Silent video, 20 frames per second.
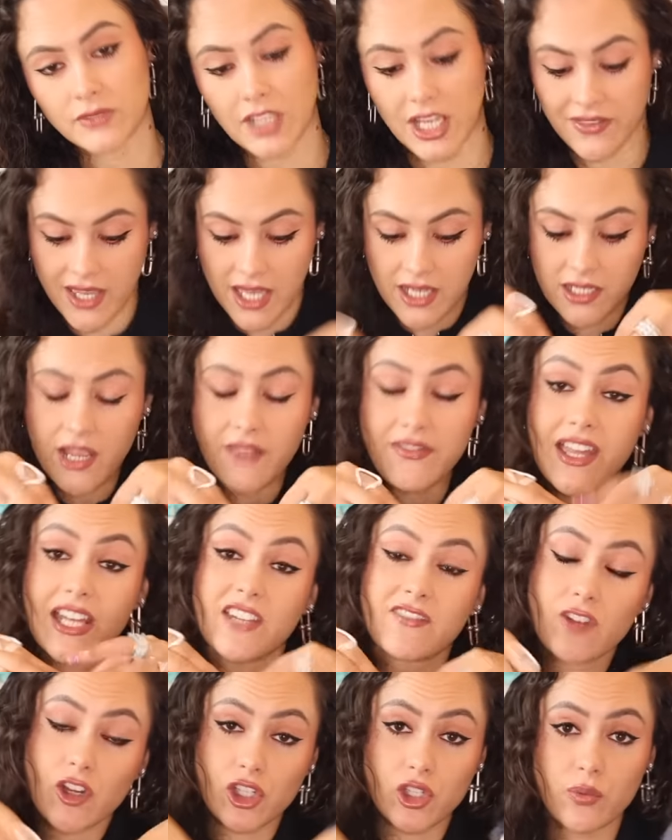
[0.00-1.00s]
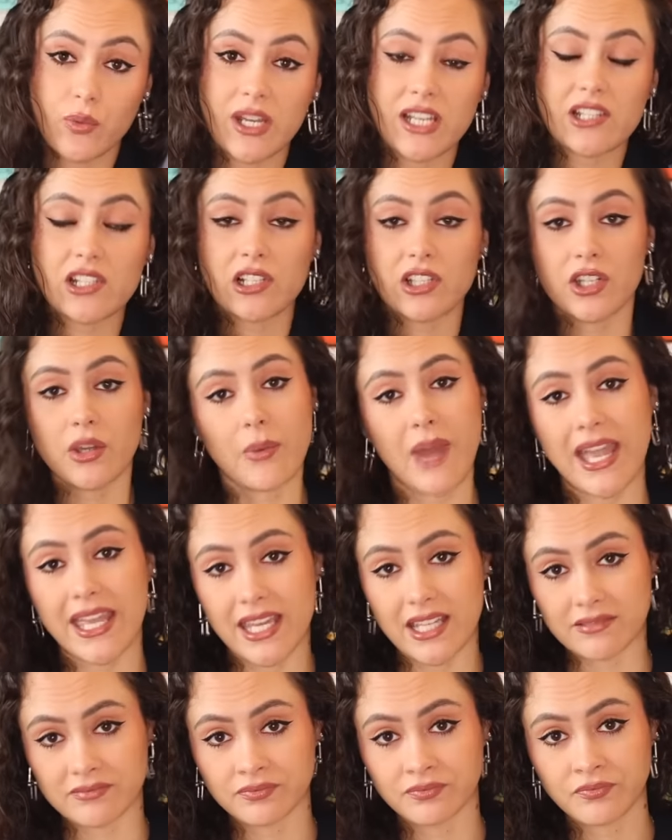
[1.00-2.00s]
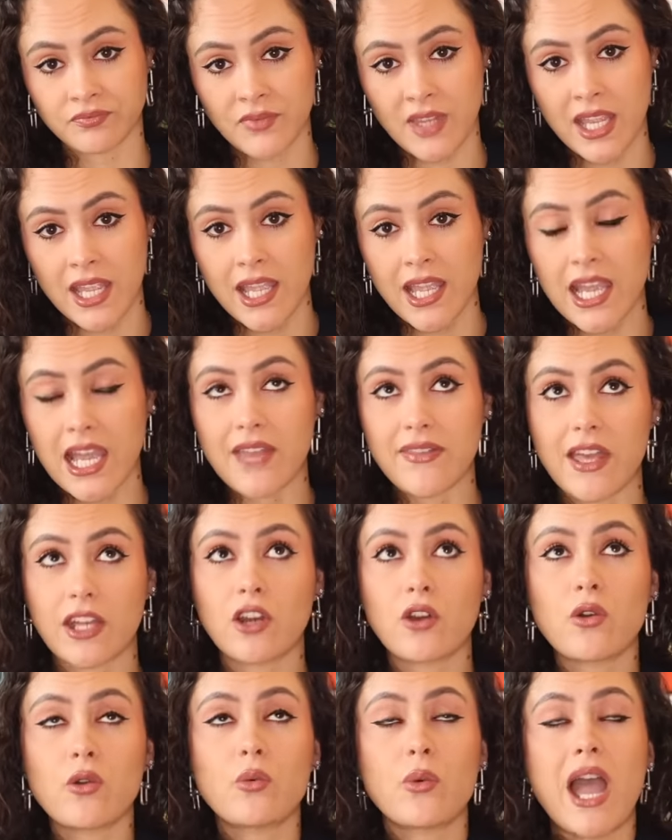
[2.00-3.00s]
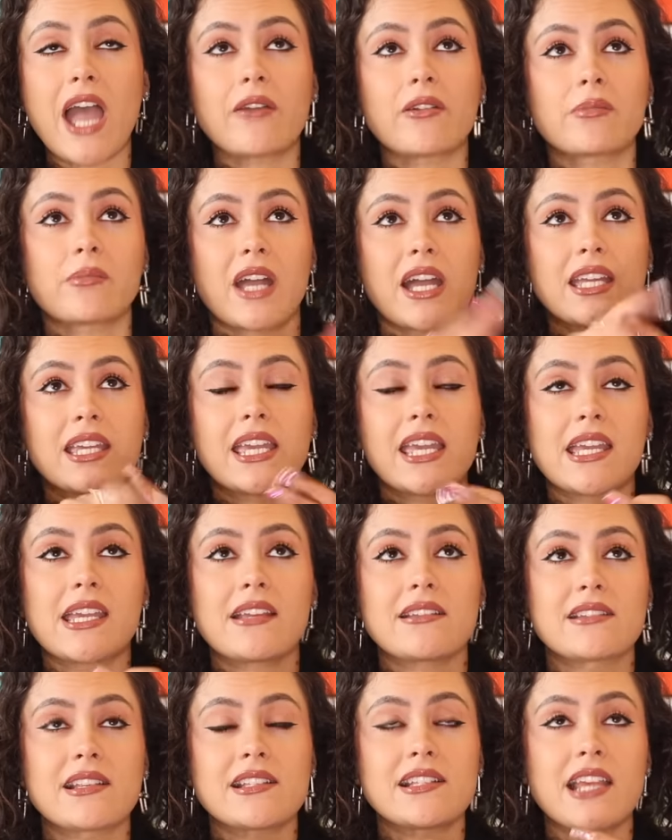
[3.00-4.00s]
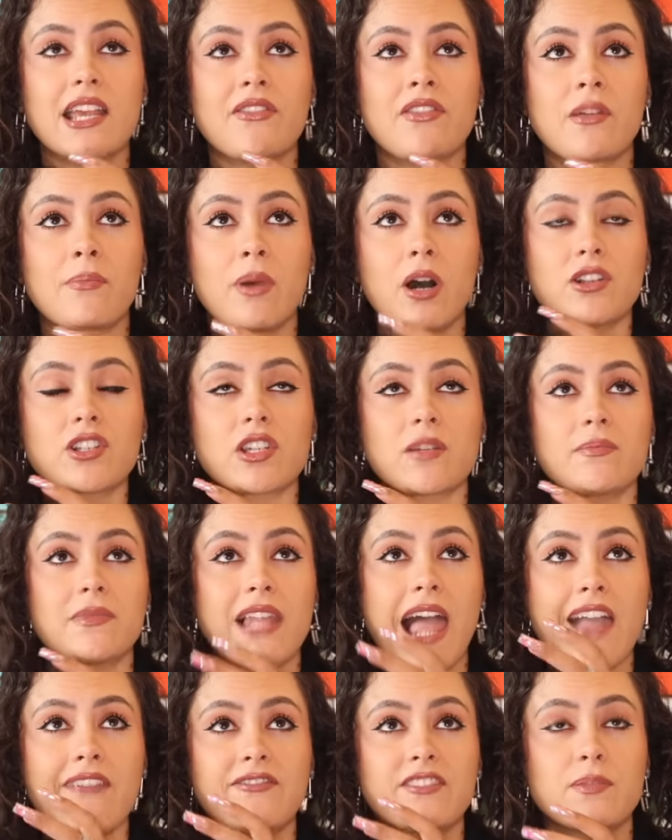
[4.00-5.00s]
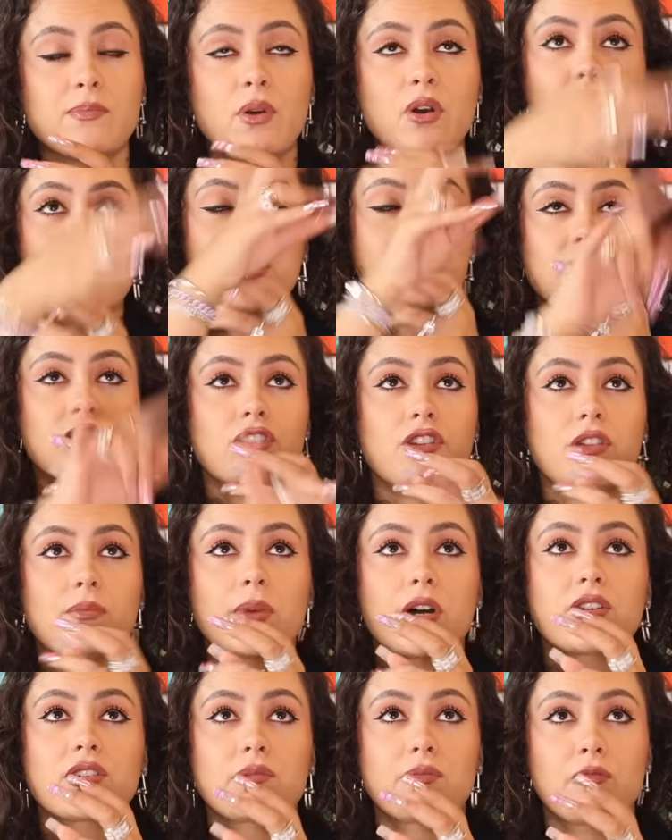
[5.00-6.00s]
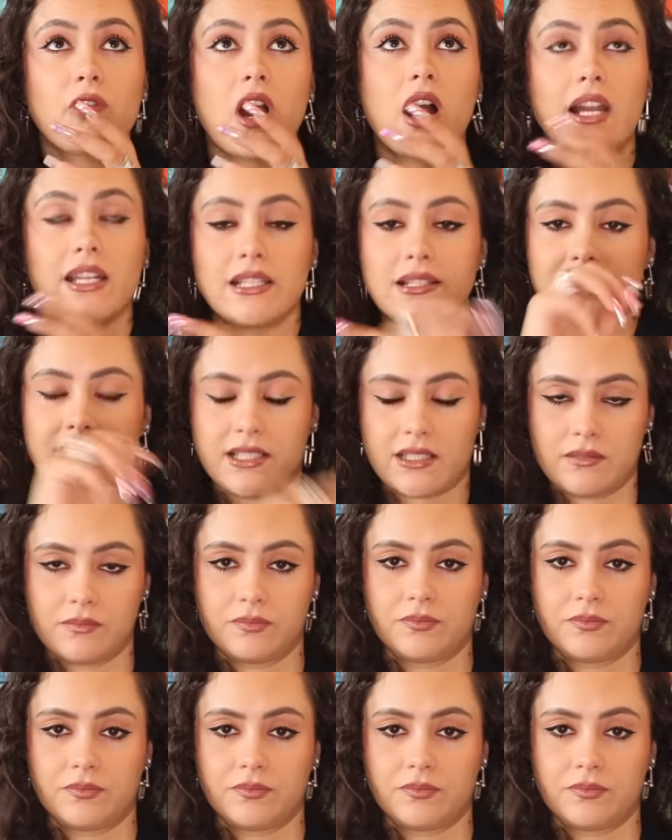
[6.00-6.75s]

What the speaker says: And then you've got to weasel your way in. And then, oh, where are my keys? Is it in the bottom left point or the bottom right?